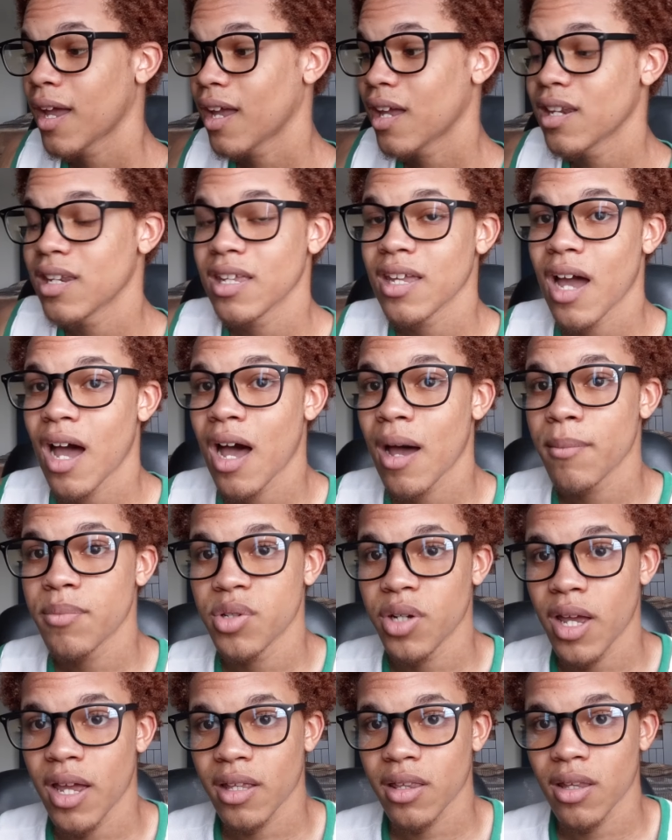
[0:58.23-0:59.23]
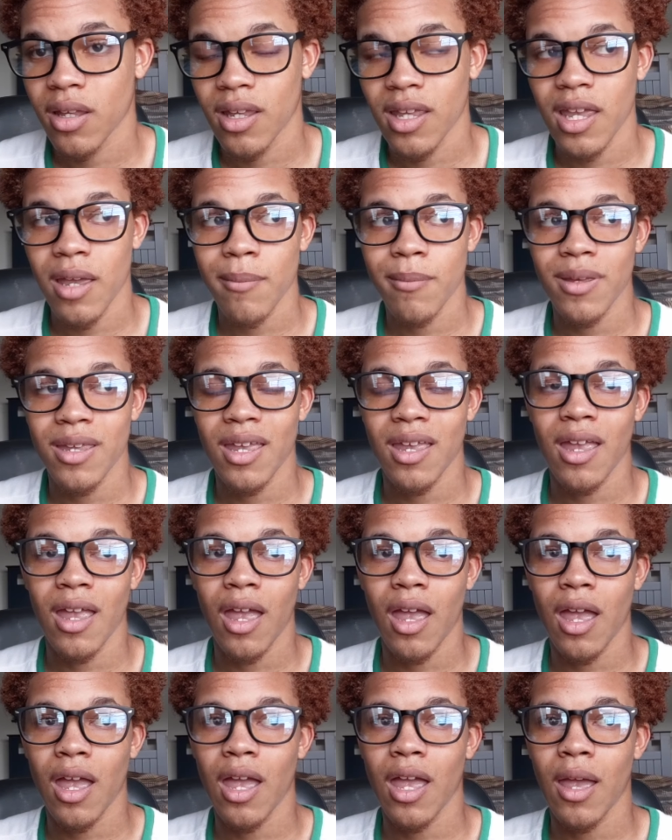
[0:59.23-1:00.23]
any object can
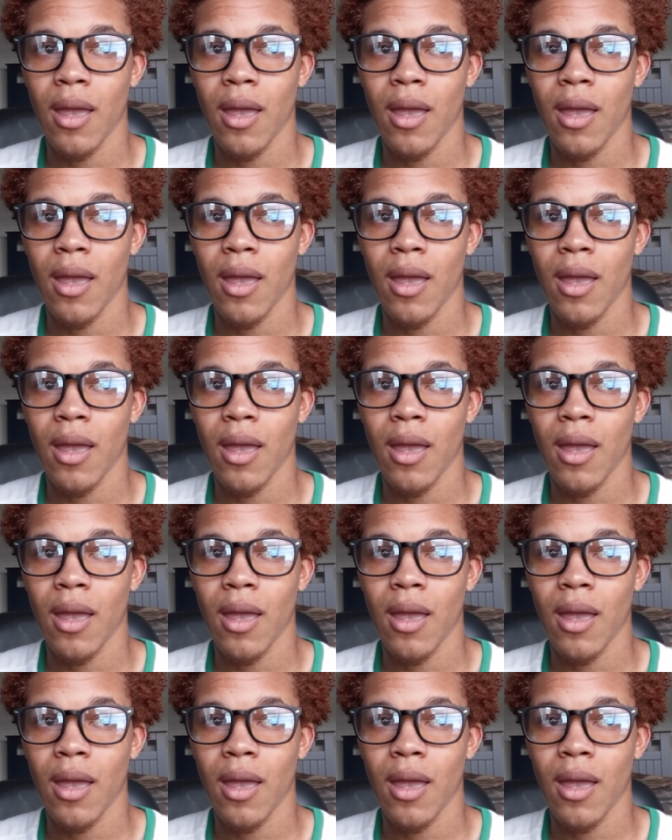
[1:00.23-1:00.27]
be